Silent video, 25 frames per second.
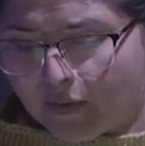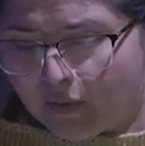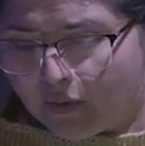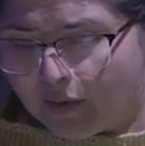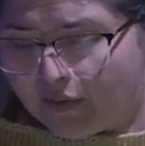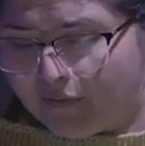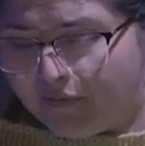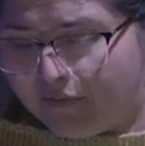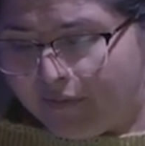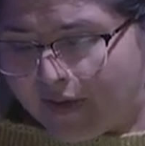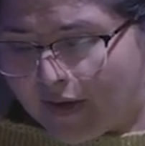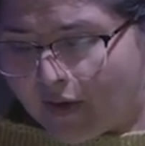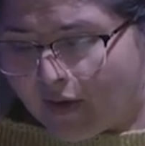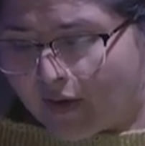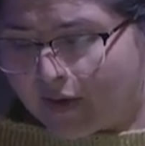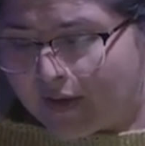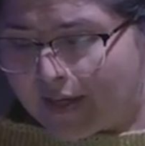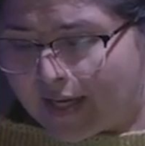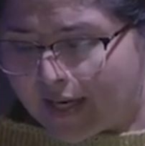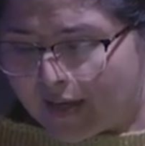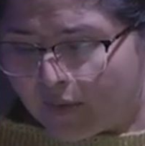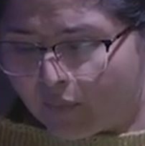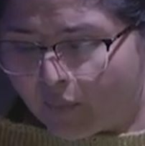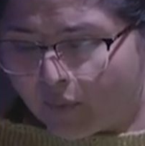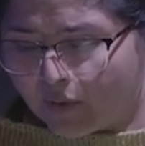a VR
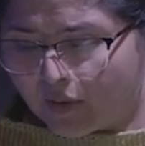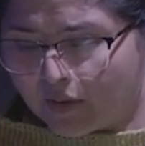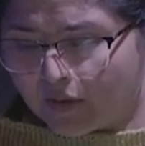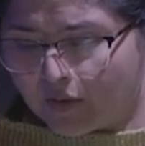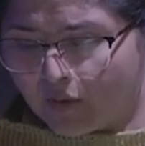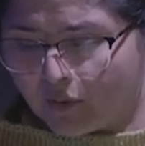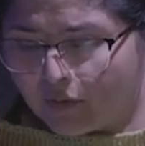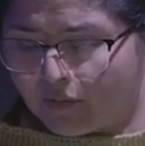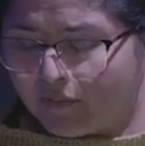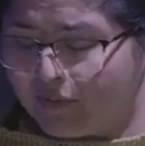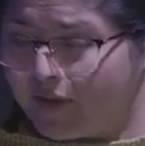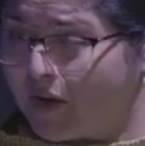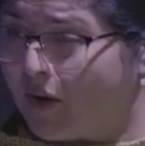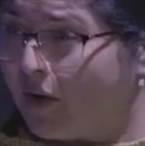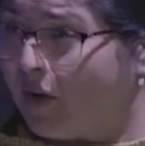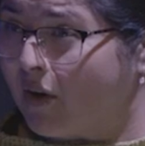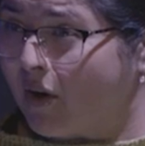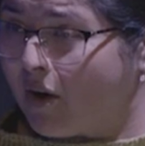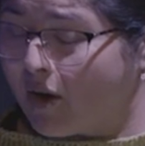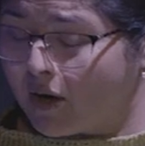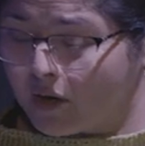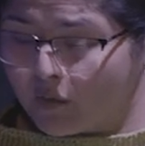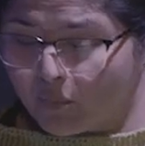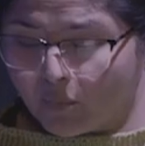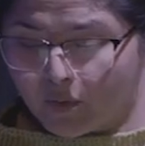network, or VR
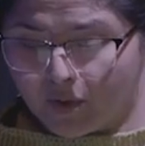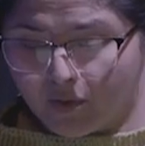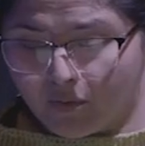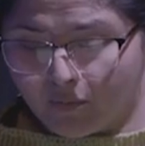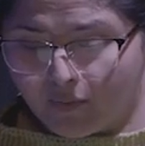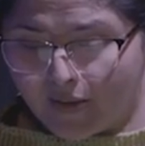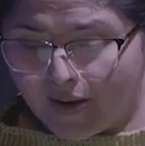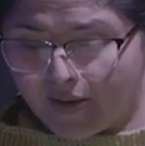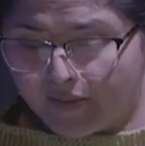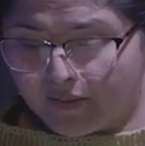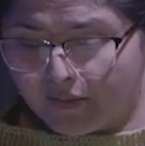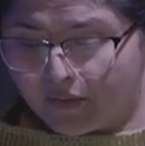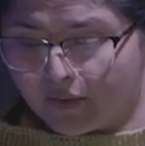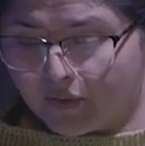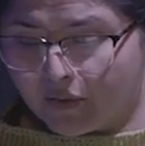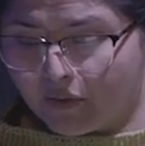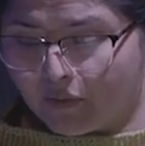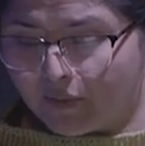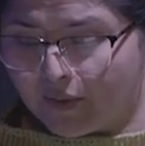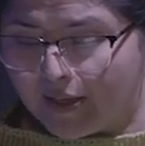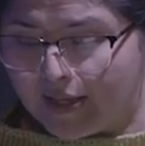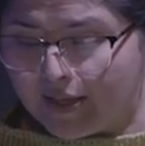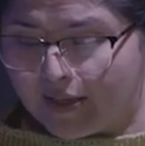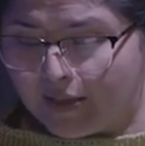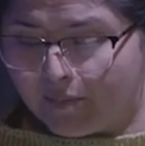artwork rather,
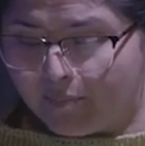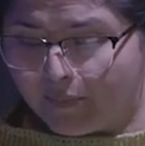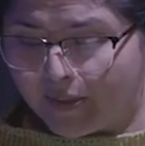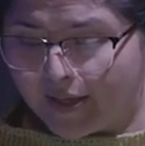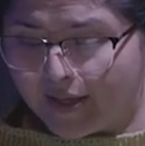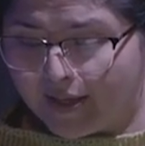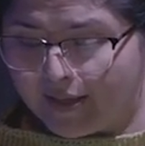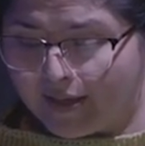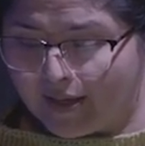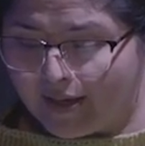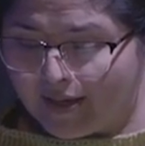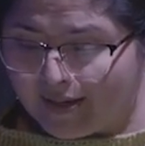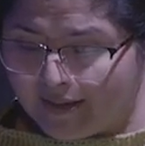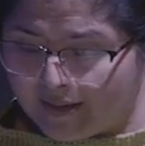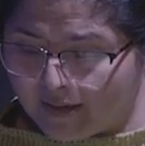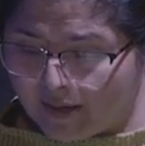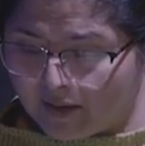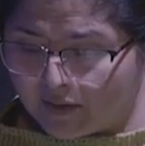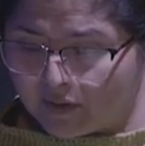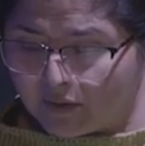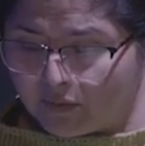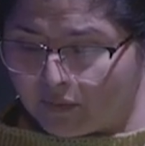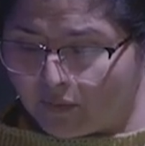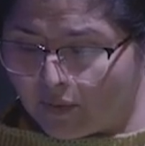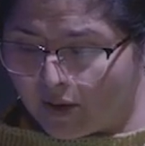created by
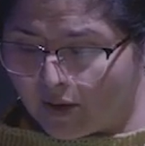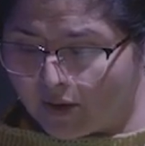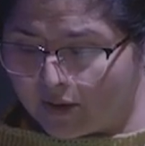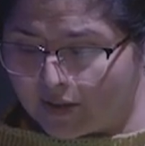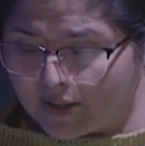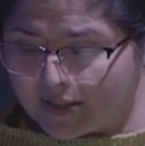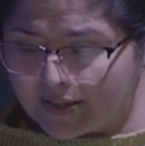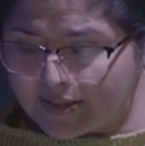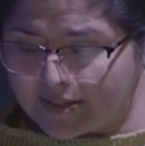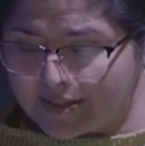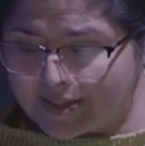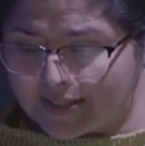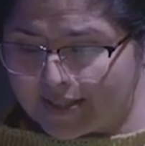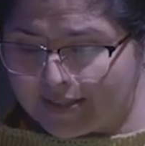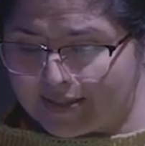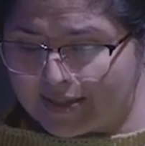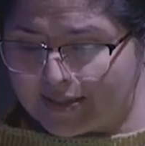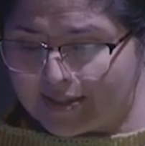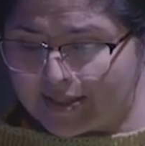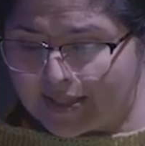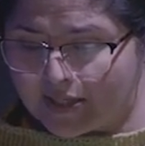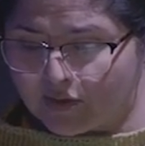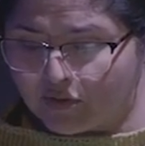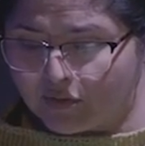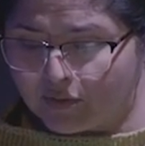Anagu artists in the
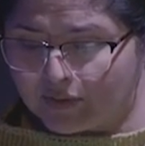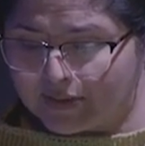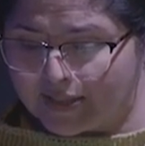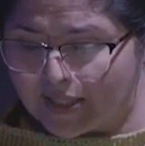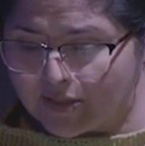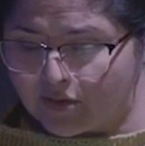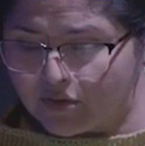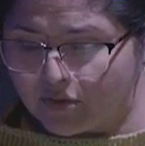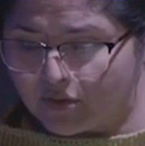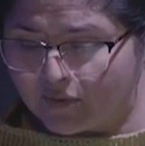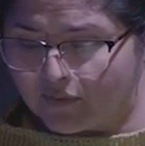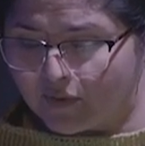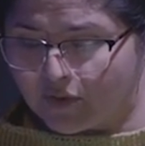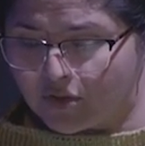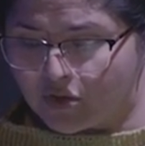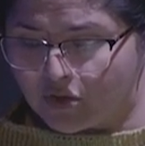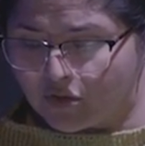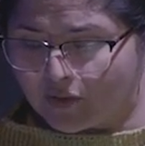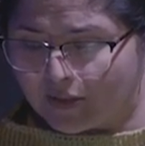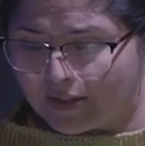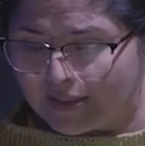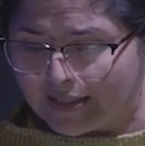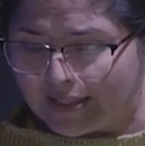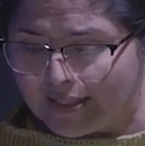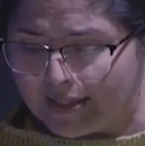central desert of
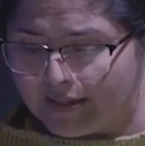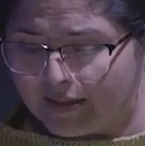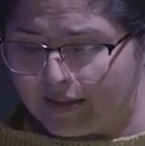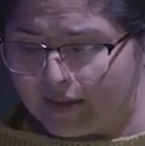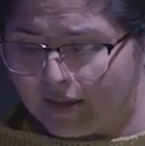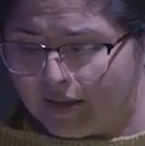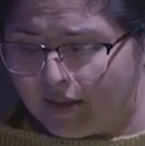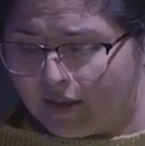Australia